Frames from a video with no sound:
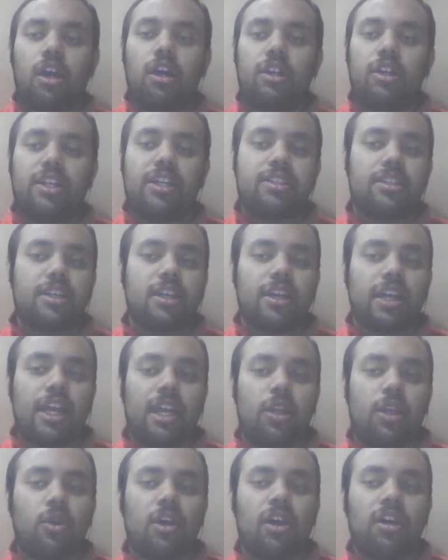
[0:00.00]
uh, does
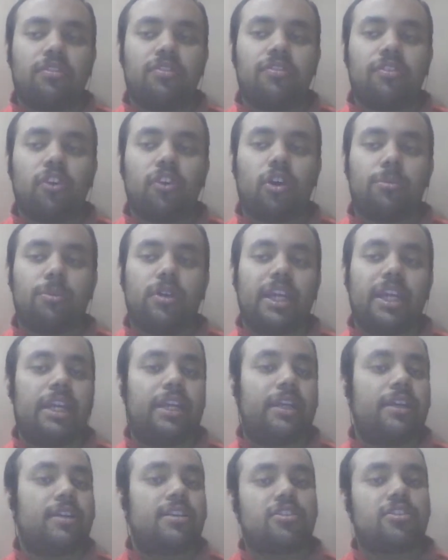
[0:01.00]
a LOR from an
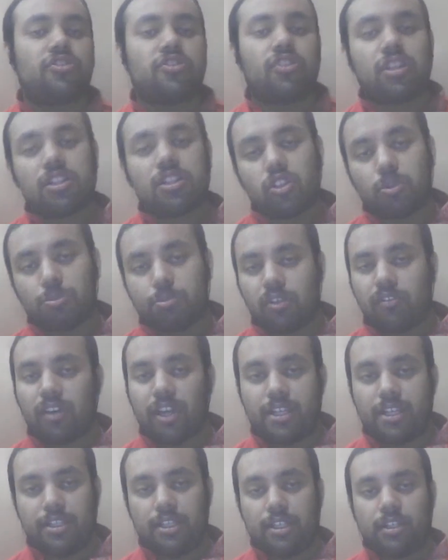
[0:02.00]
industrial
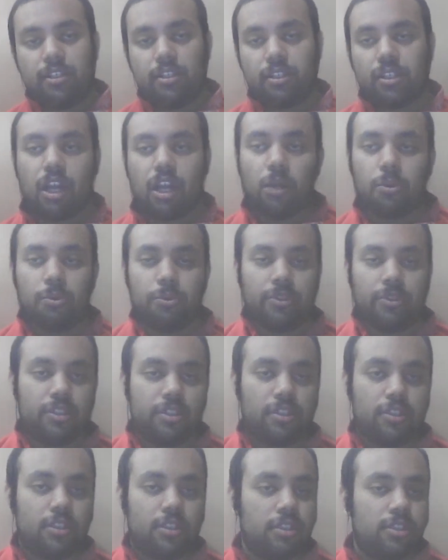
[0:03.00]
supervisor count?